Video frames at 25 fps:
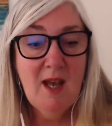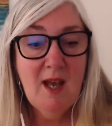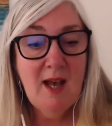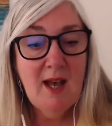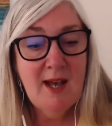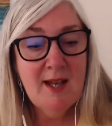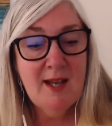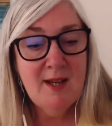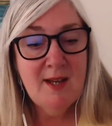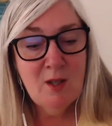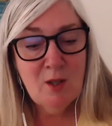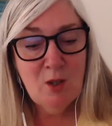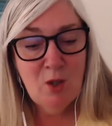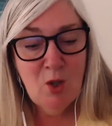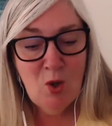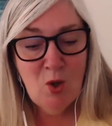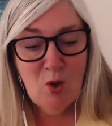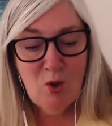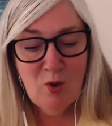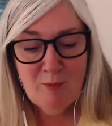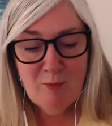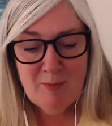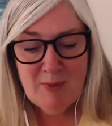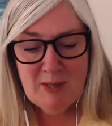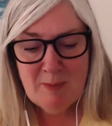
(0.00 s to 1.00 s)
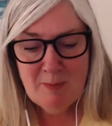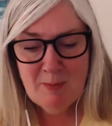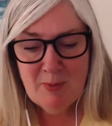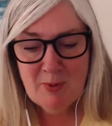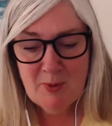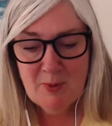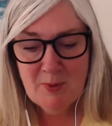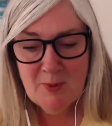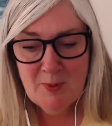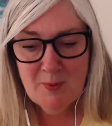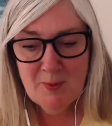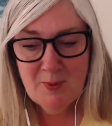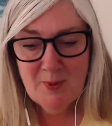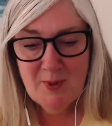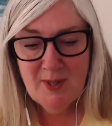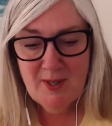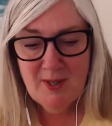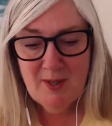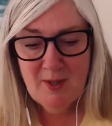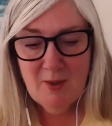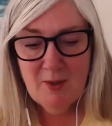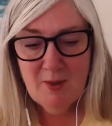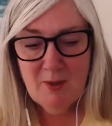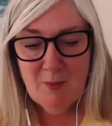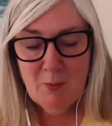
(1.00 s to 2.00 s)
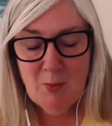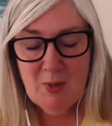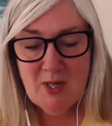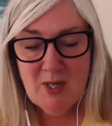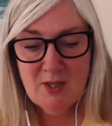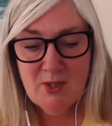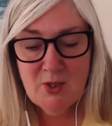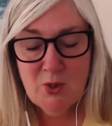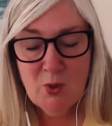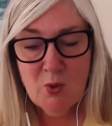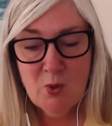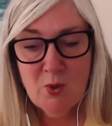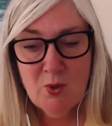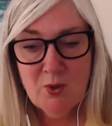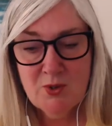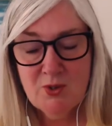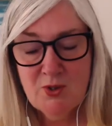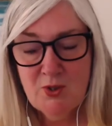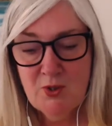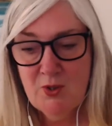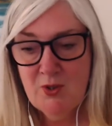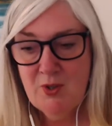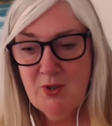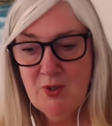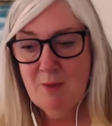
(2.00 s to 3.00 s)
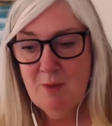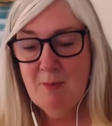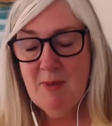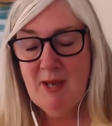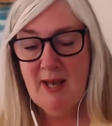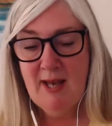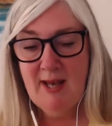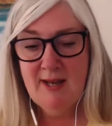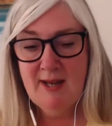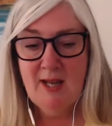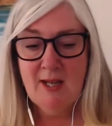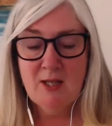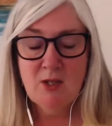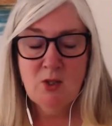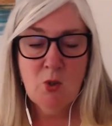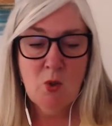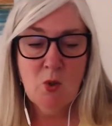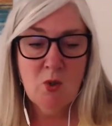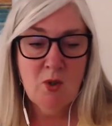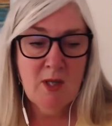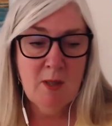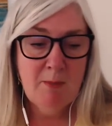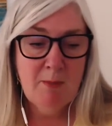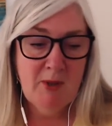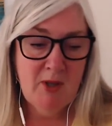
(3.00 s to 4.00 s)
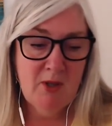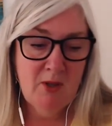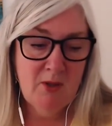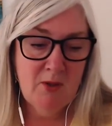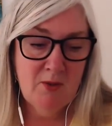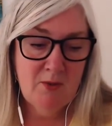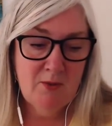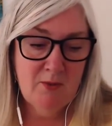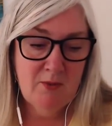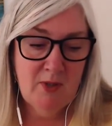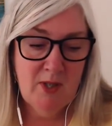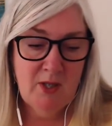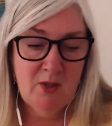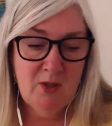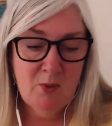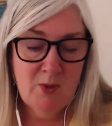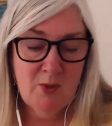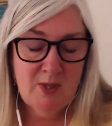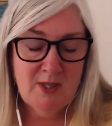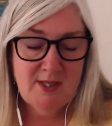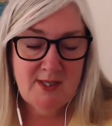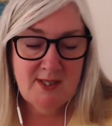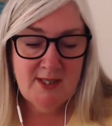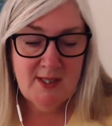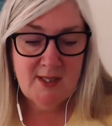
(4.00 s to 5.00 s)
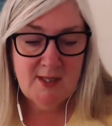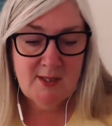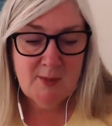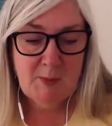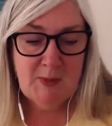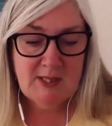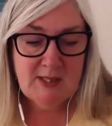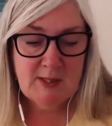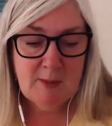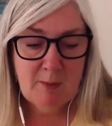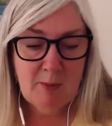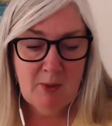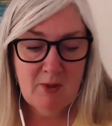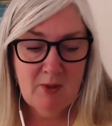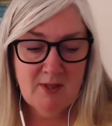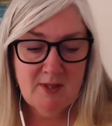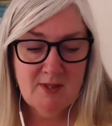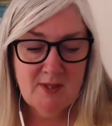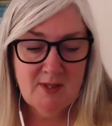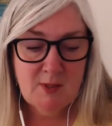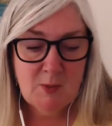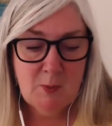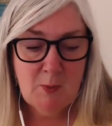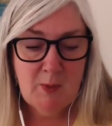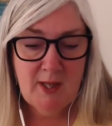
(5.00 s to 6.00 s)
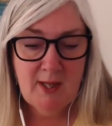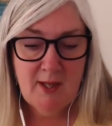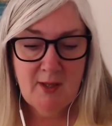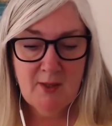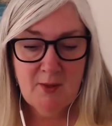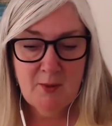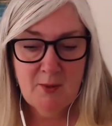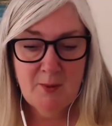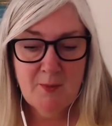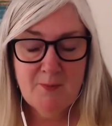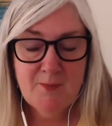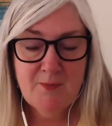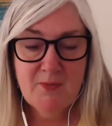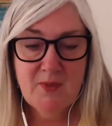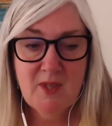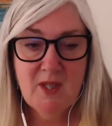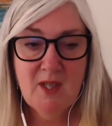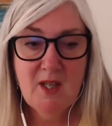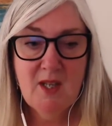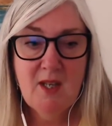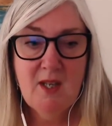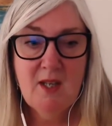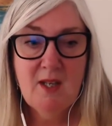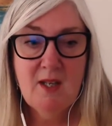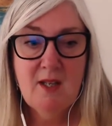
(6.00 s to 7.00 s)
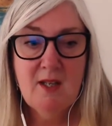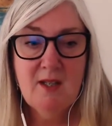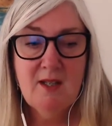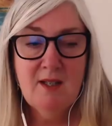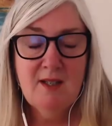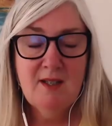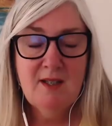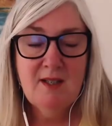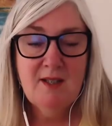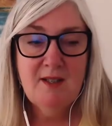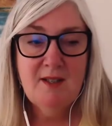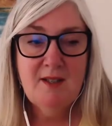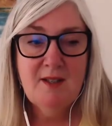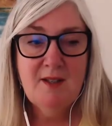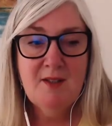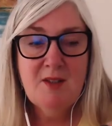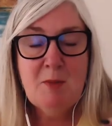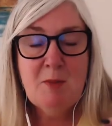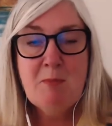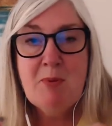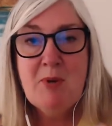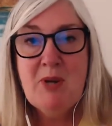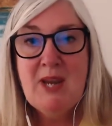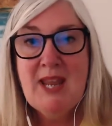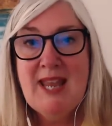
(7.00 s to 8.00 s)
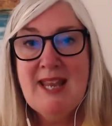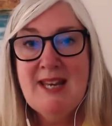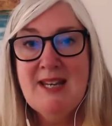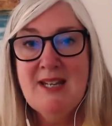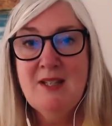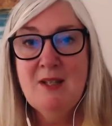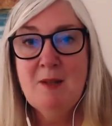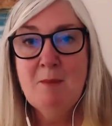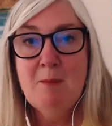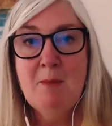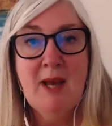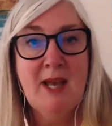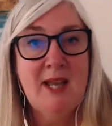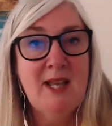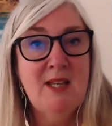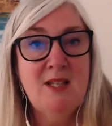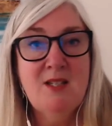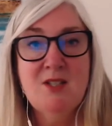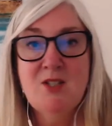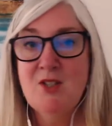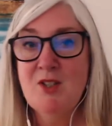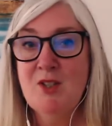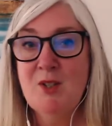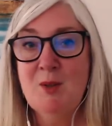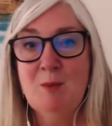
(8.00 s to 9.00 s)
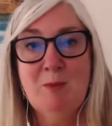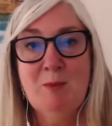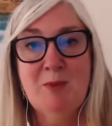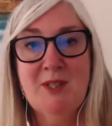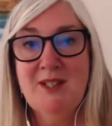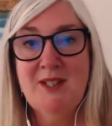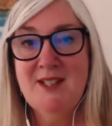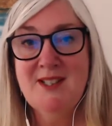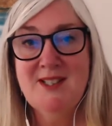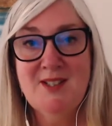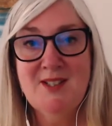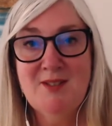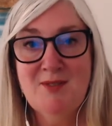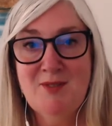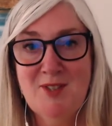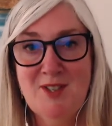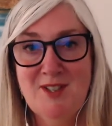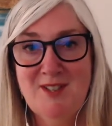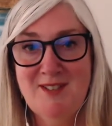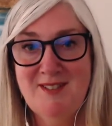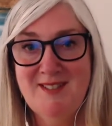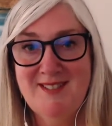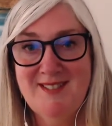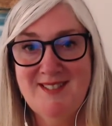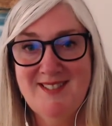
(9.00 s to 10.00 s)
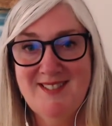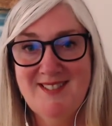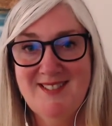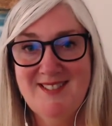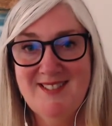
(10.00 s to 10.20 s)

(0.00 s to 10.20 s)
And a lot of people, when I talk to them, and I talk about, and Sid speaks about this as well, the brain and the mind are completely different.